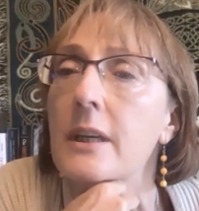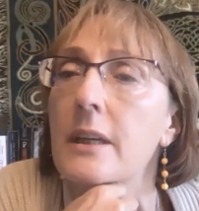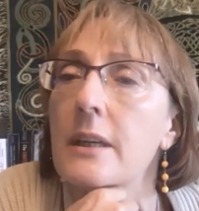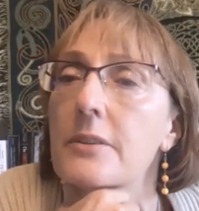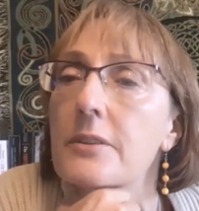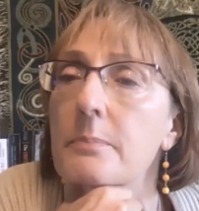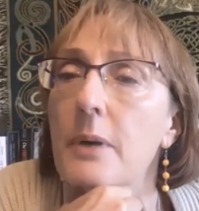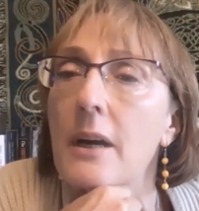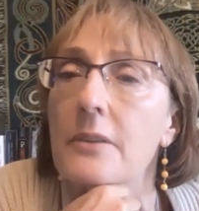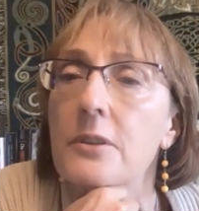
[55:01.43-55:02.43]
Is it
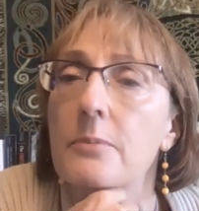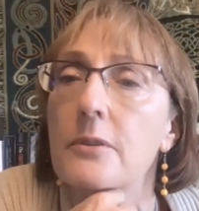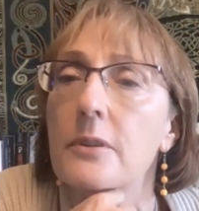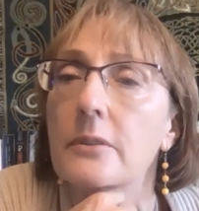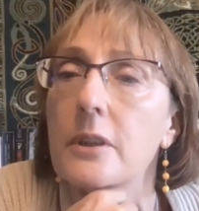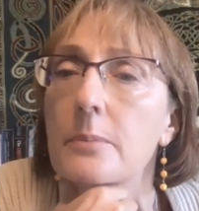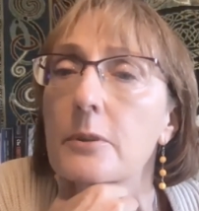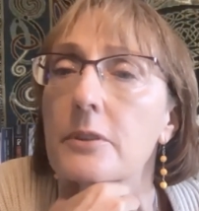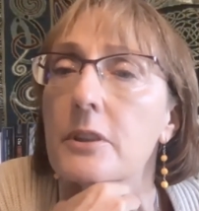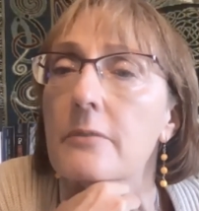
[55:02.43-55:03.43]
possible that
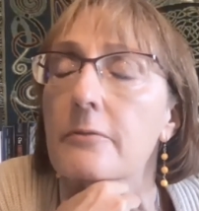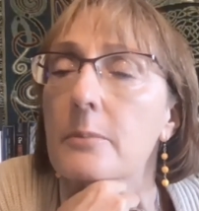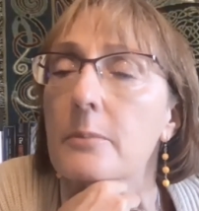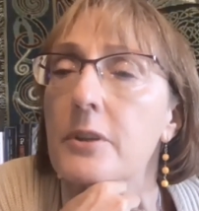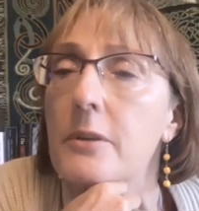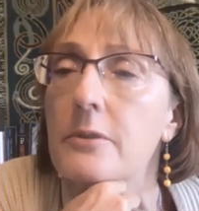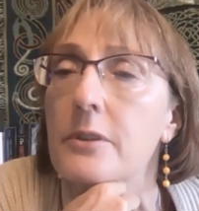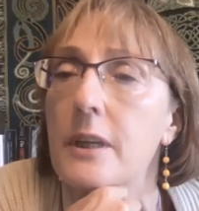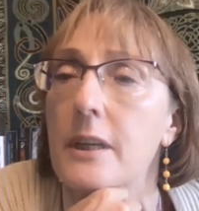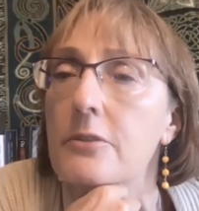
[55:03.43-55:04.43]
liberty from
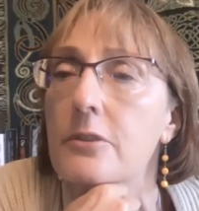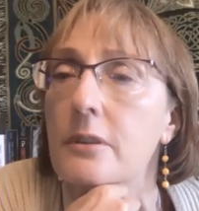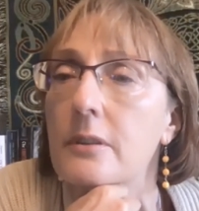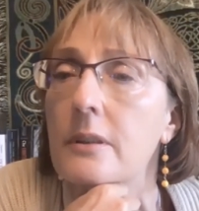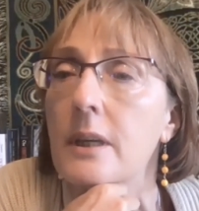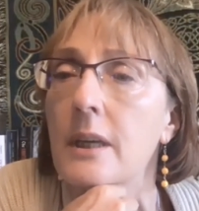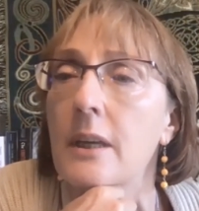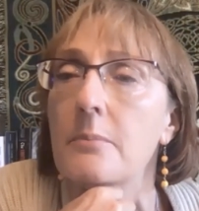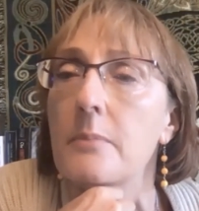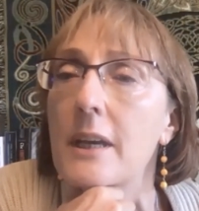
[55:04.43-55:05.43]
association
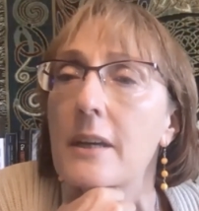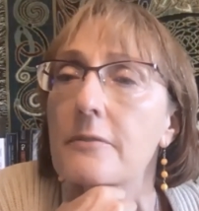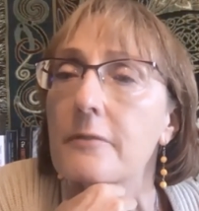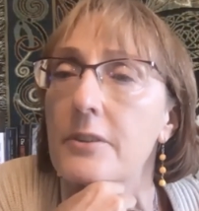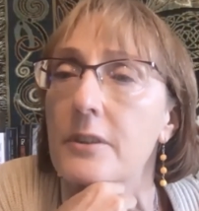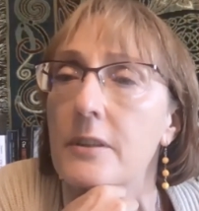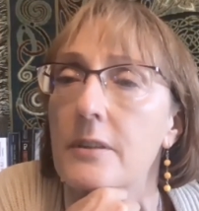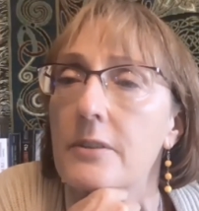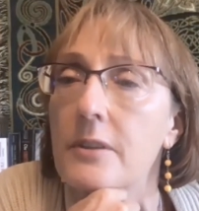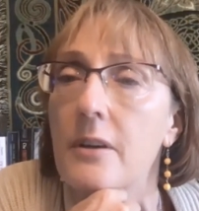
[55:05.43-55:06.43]
manifested
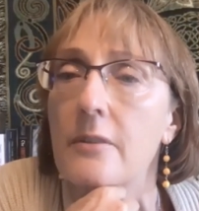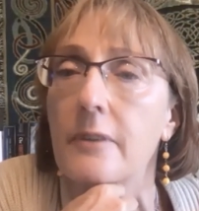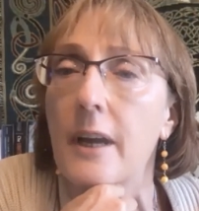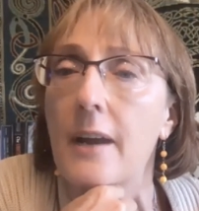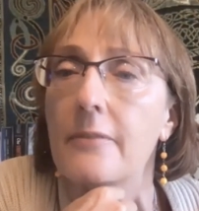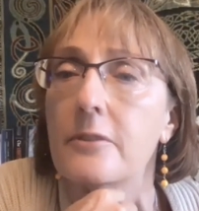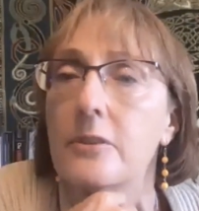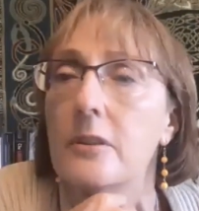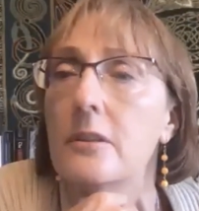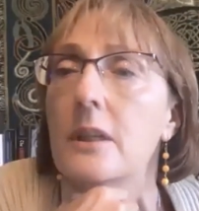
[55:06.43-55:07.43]
itself
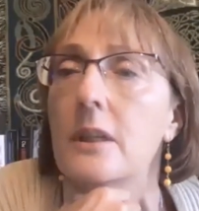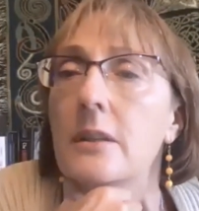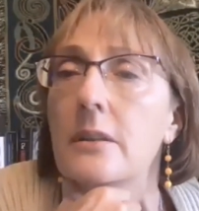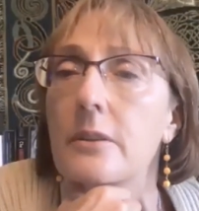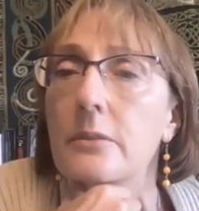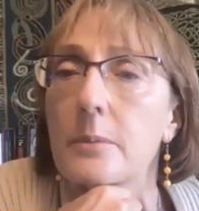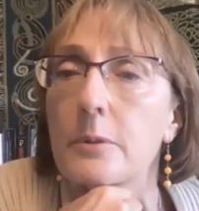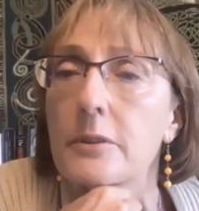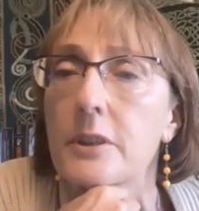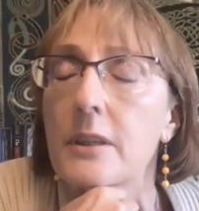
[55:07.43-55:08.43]
after the
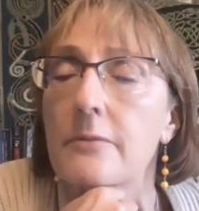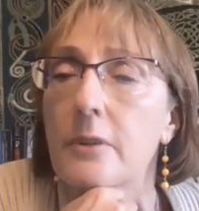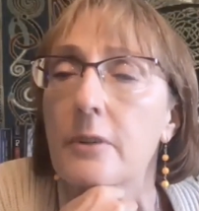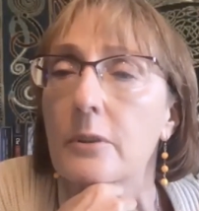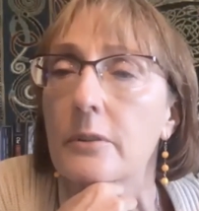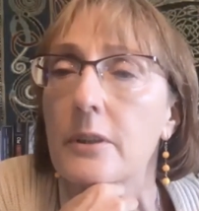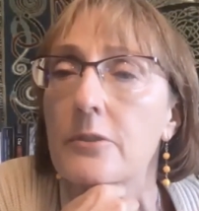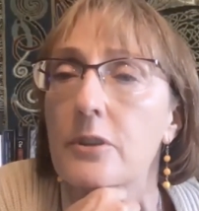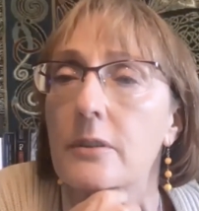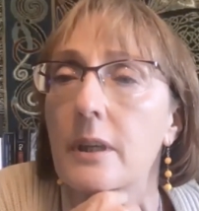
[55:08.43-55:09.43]
liberty from
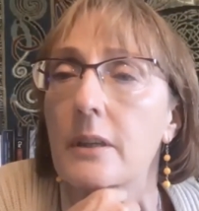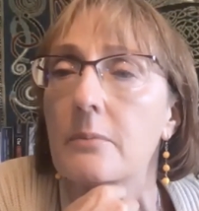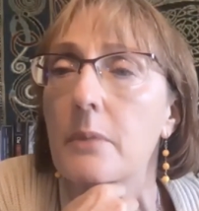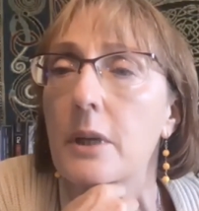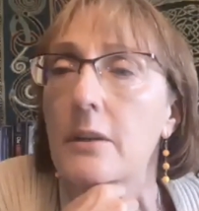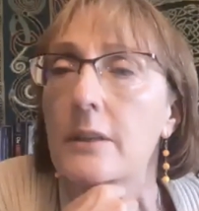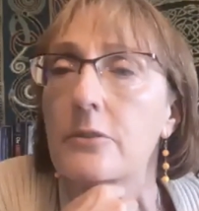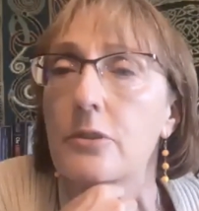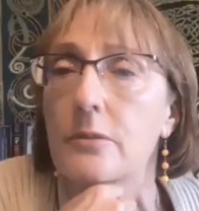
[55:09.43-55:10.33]
religion and marriage?